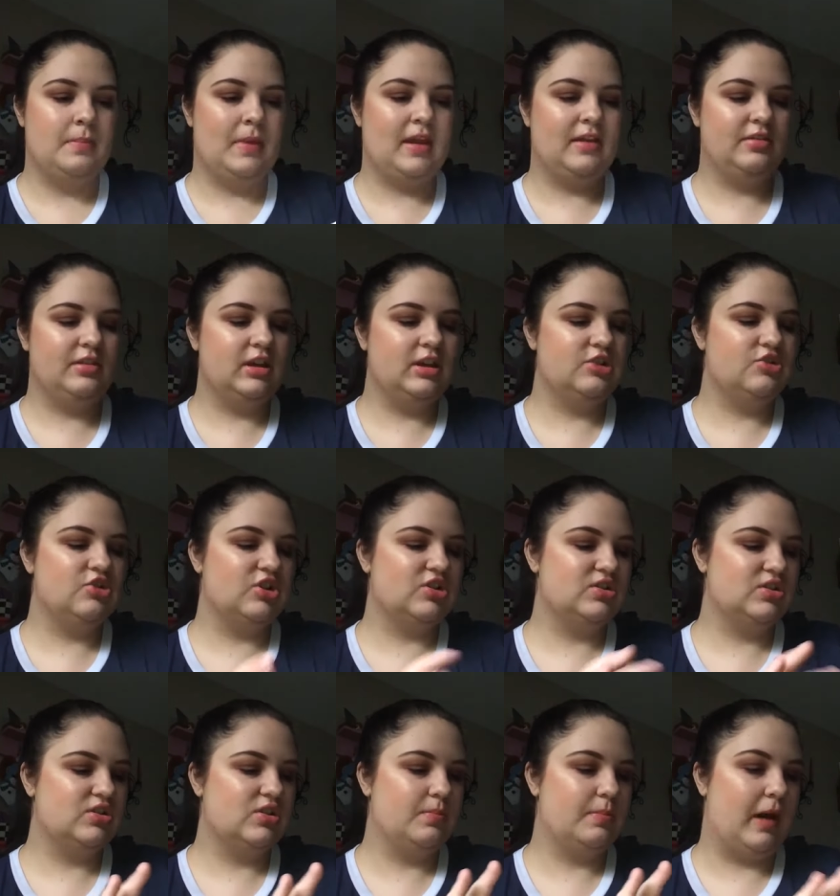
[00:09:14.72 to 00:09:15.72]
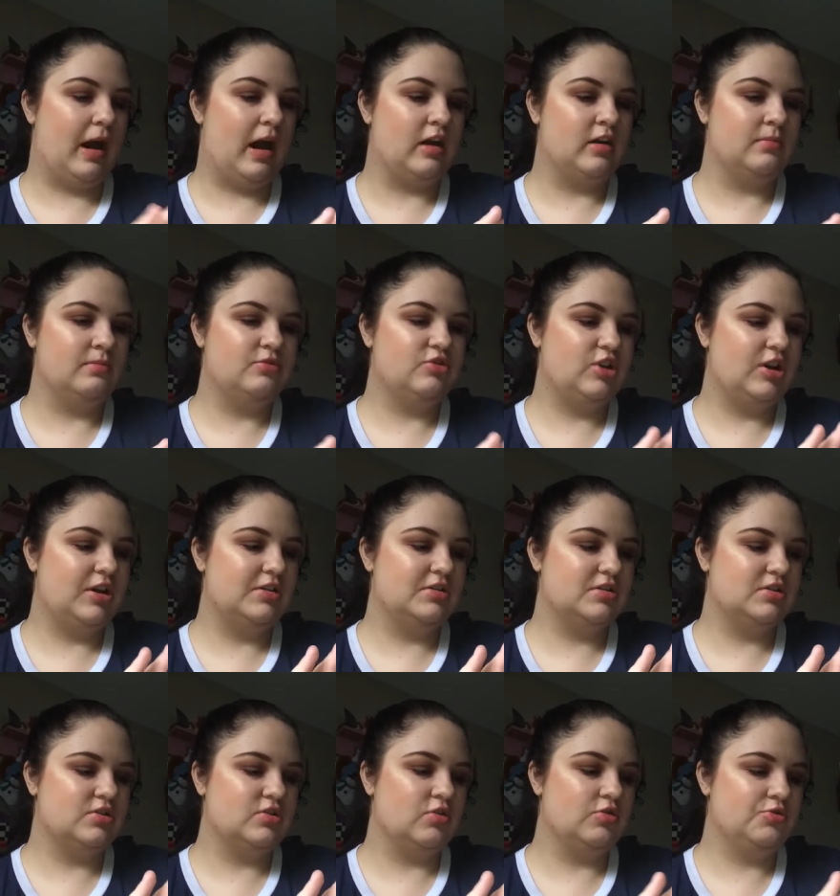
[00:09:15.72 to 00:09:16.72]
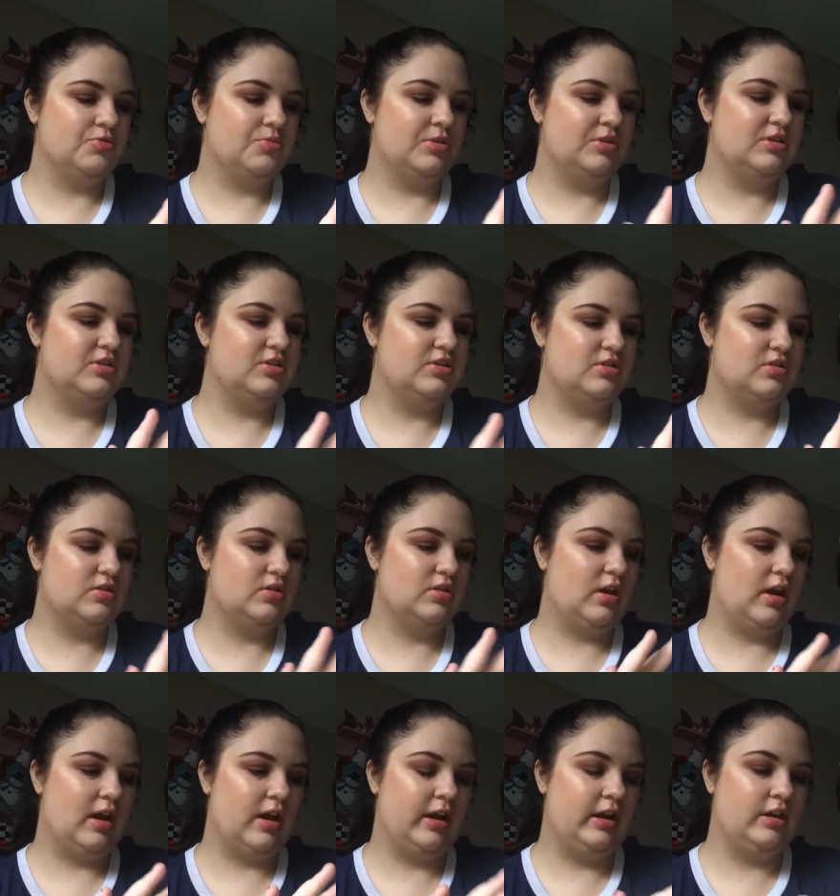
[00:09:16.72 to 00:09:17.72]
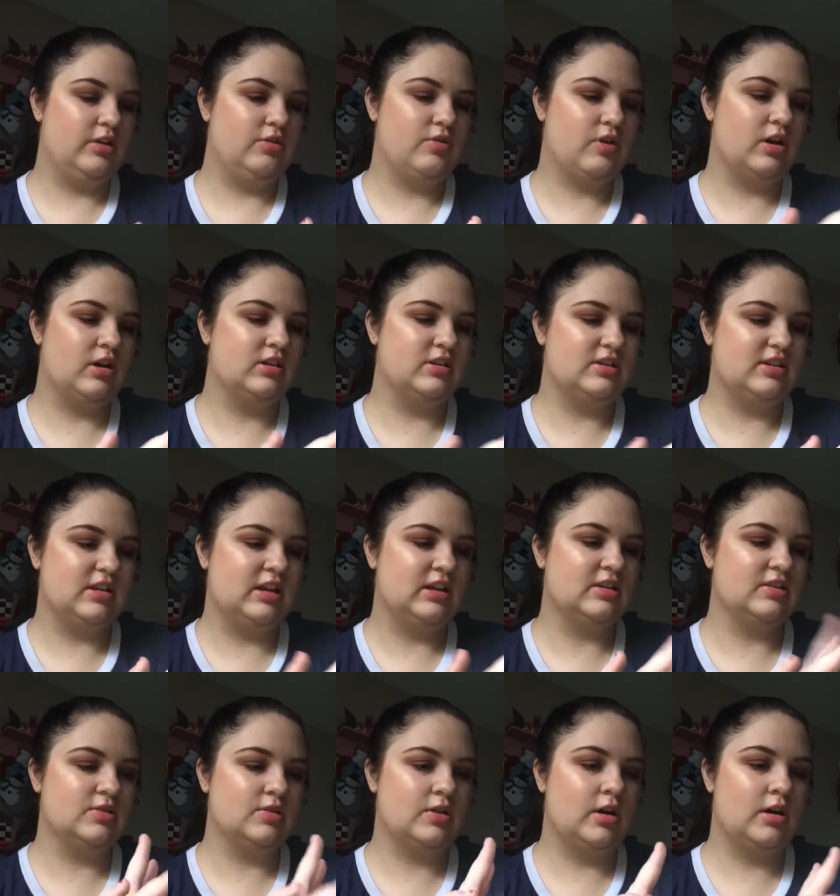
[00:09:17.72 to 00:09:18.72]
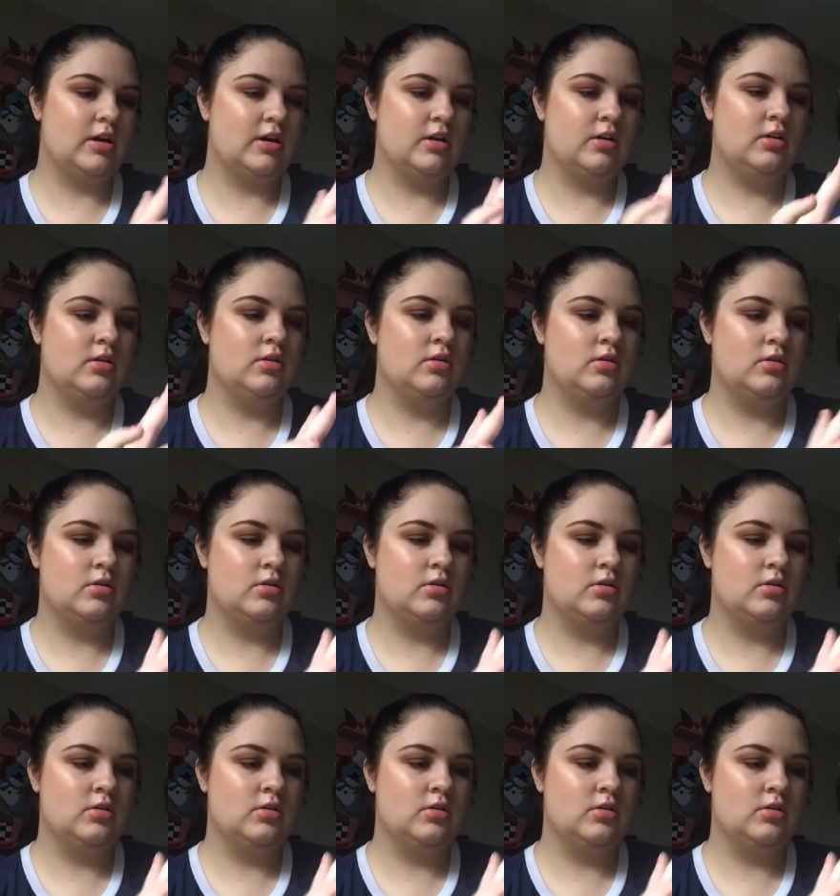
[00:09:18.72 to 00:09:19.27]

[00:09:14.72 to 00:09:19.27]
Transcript: Mainly just the bottom shades because those ones I you couldn't see as good.